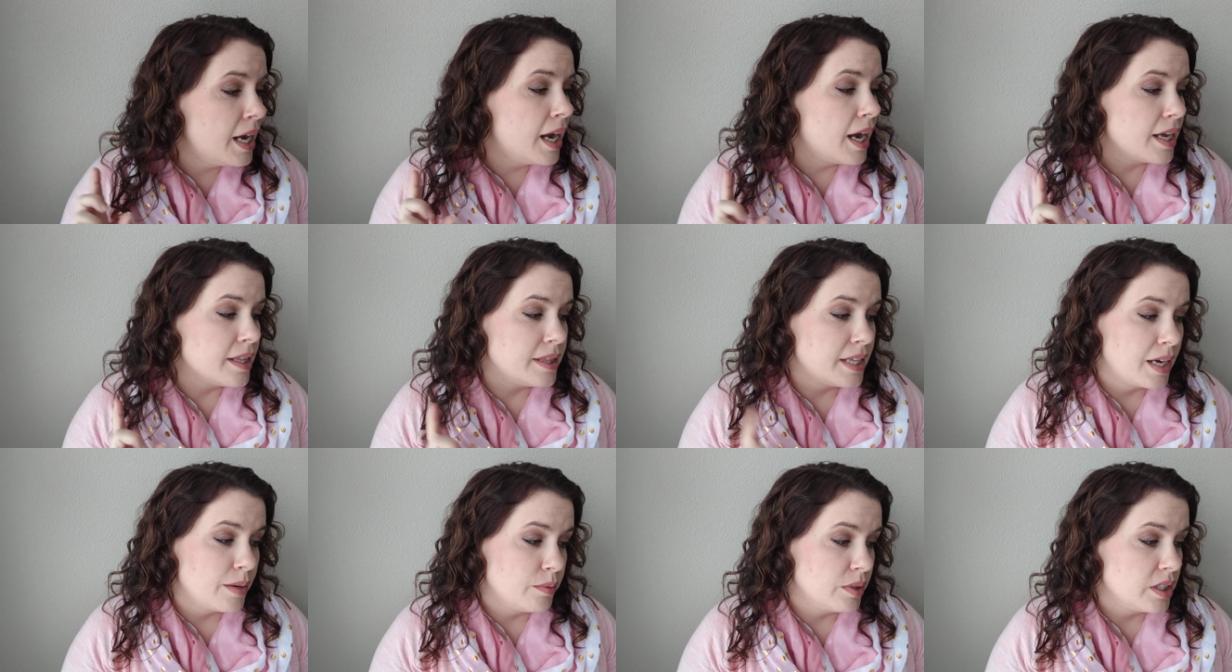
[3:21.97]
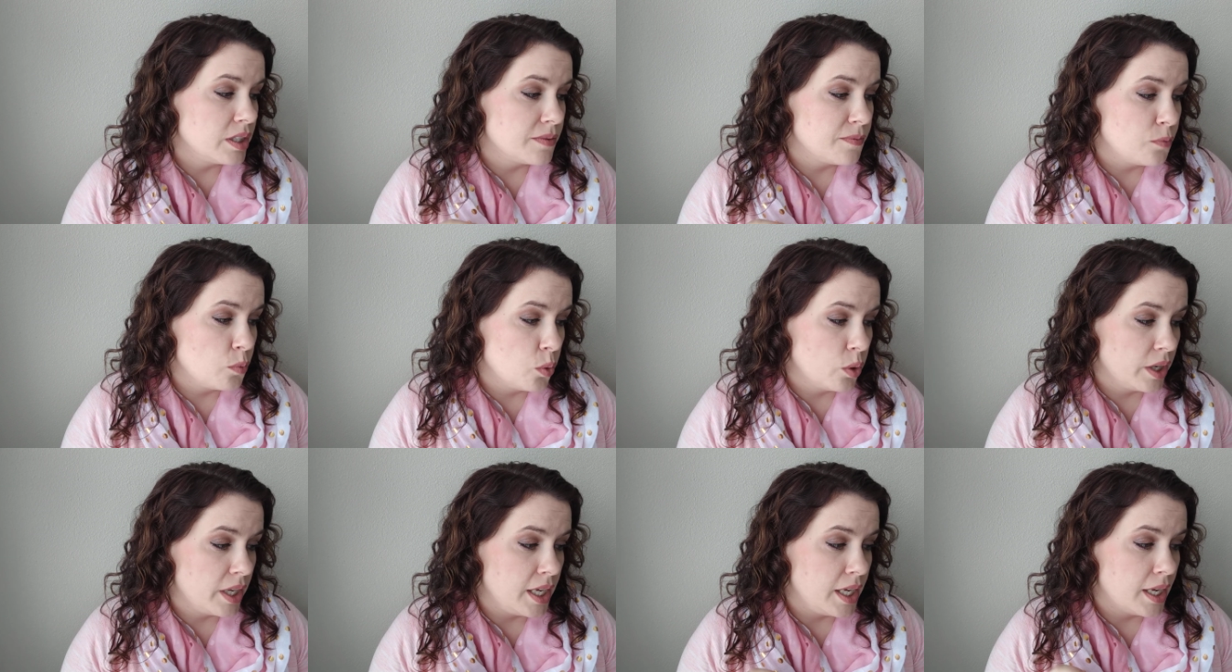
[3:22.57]
and that one is
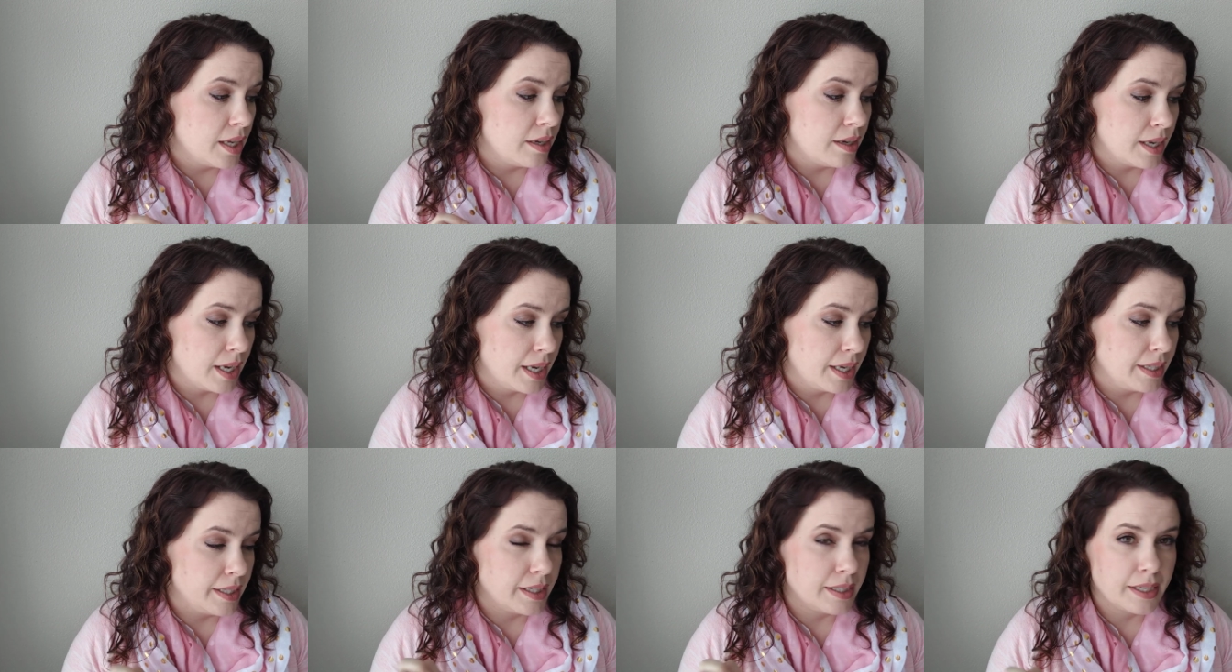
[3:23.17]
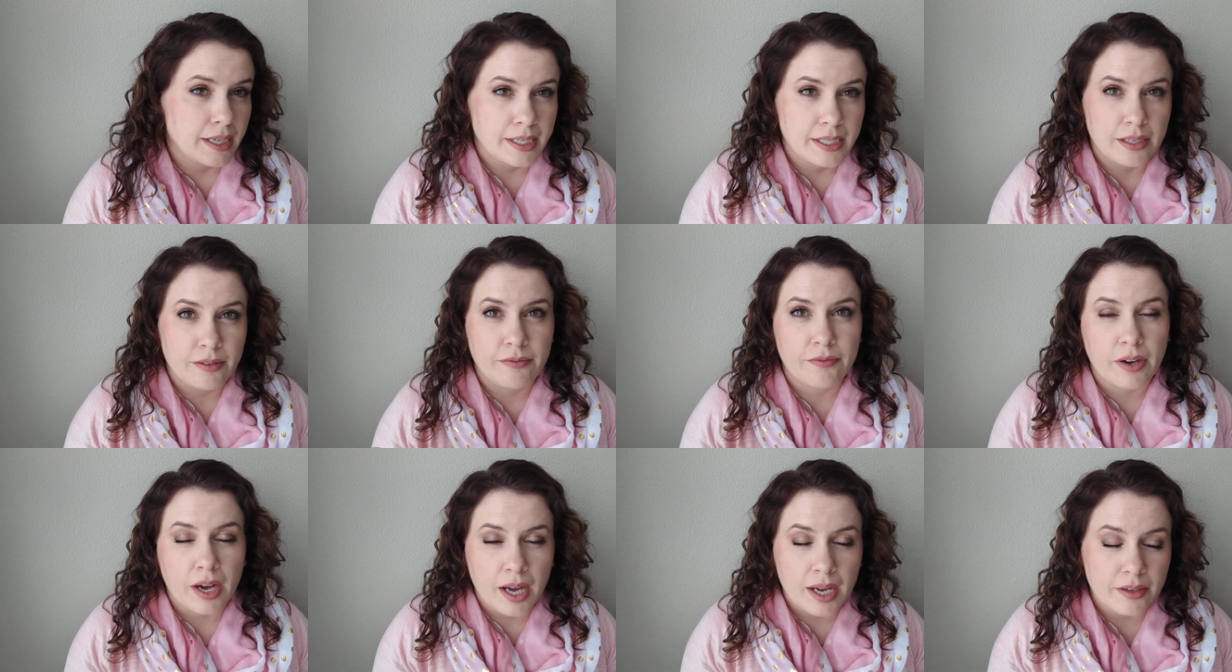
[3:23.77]

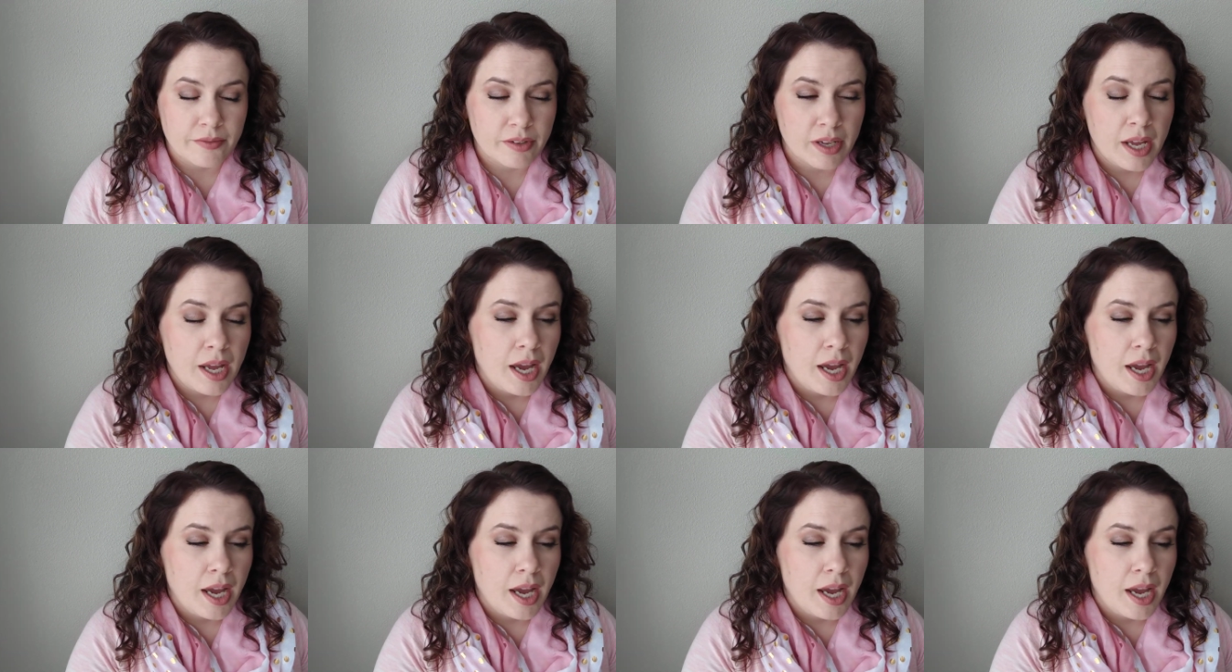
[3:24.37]
$49.95